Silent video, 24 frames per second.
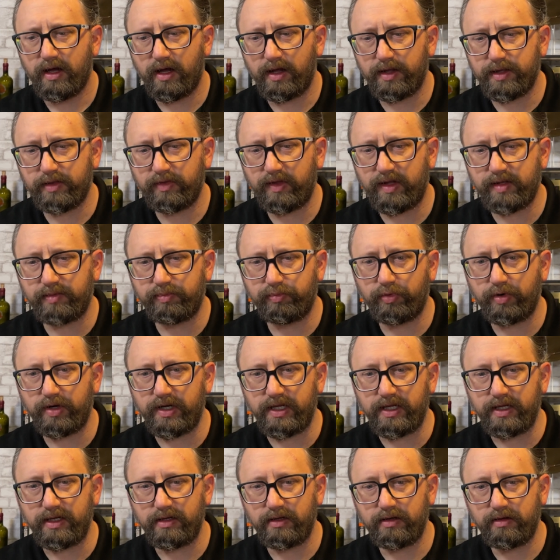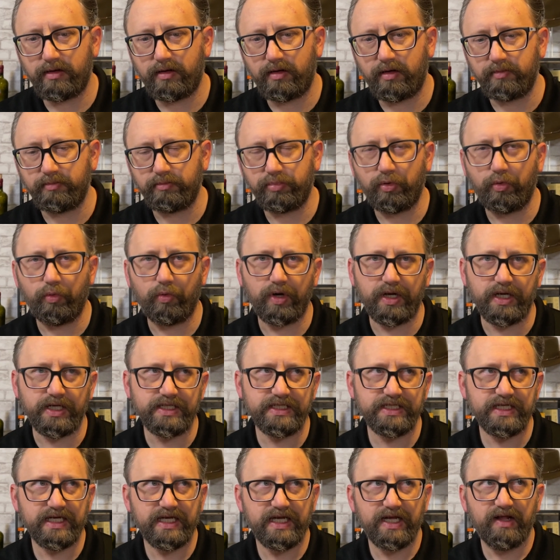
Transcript: So that's pretty on point.